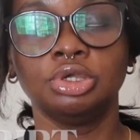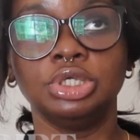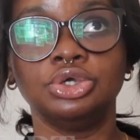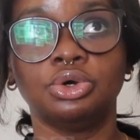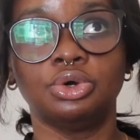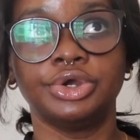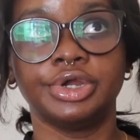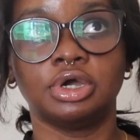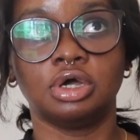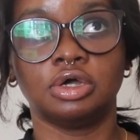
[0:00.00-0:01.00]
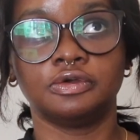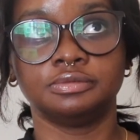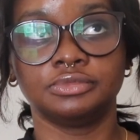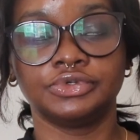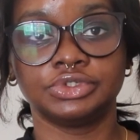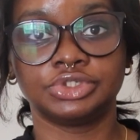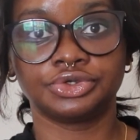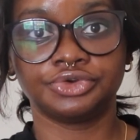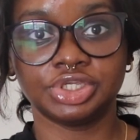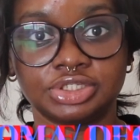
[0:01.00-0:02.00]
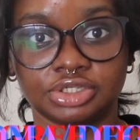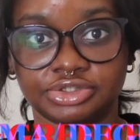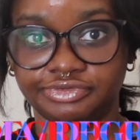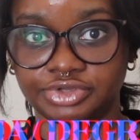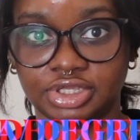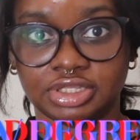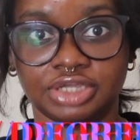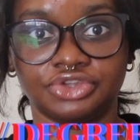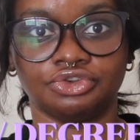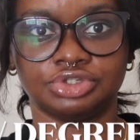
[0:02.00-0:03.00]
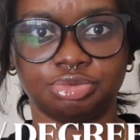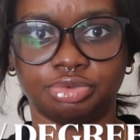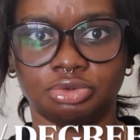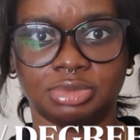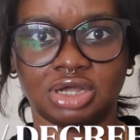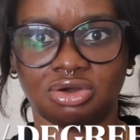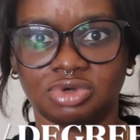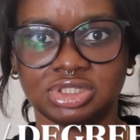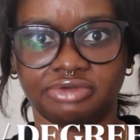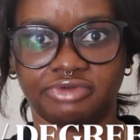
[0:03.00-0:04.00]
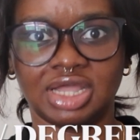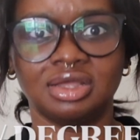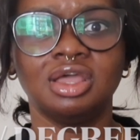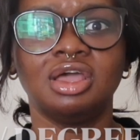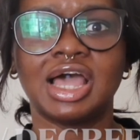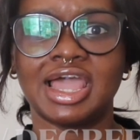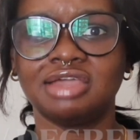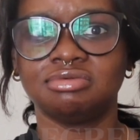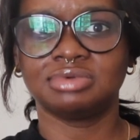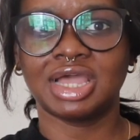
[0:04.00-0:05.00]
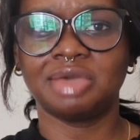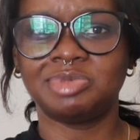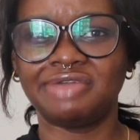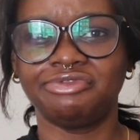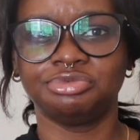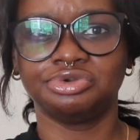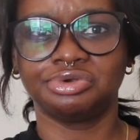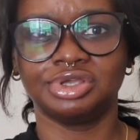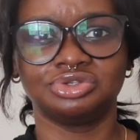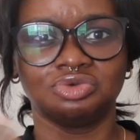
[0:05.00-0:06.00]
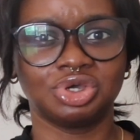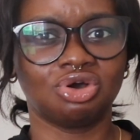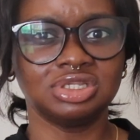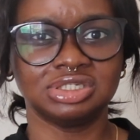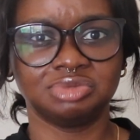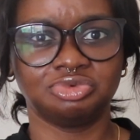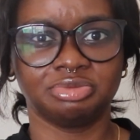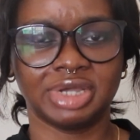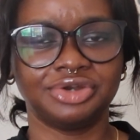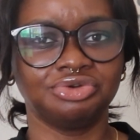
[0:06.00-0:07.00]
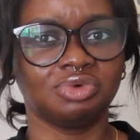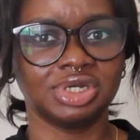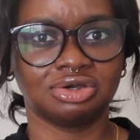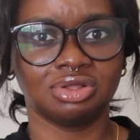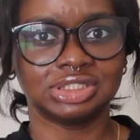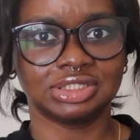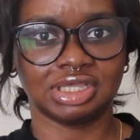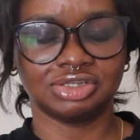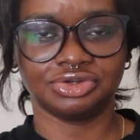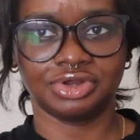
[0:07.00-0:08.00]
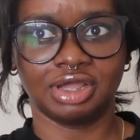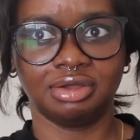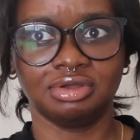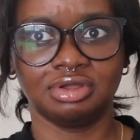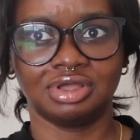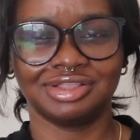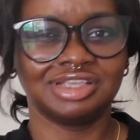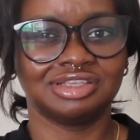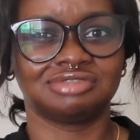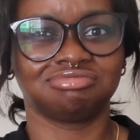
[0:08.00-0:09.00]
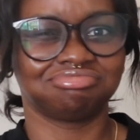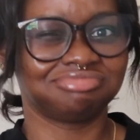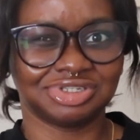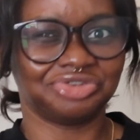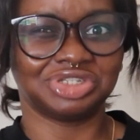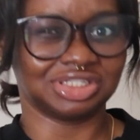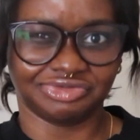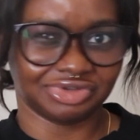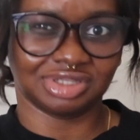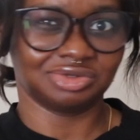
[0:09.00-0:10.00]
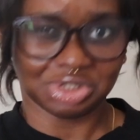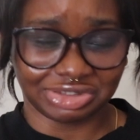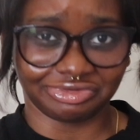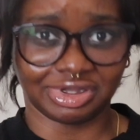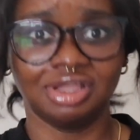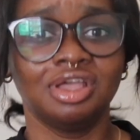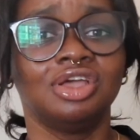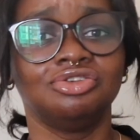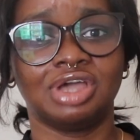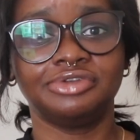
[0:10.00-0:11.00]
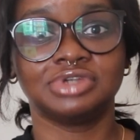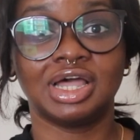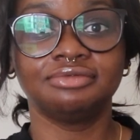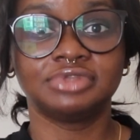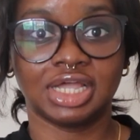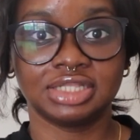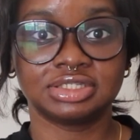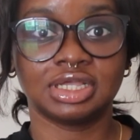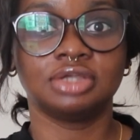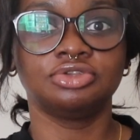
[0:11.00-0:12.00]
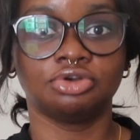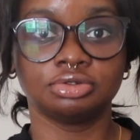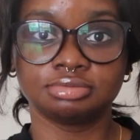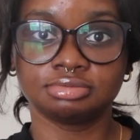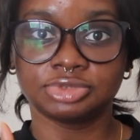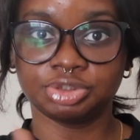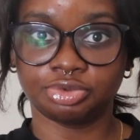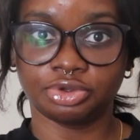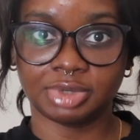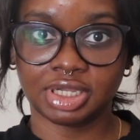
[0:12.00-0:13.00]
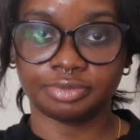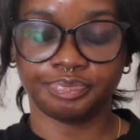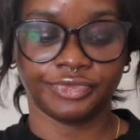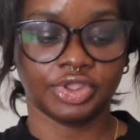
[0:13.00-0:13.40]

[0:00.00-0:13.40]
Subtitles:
your degree certificate, like your diploma or whatever. I applied from Ukraine, so we call it diploma. I don't know what they call it in Nigeria. I think it's degree certificate, whatever. You have to have that, your diploma,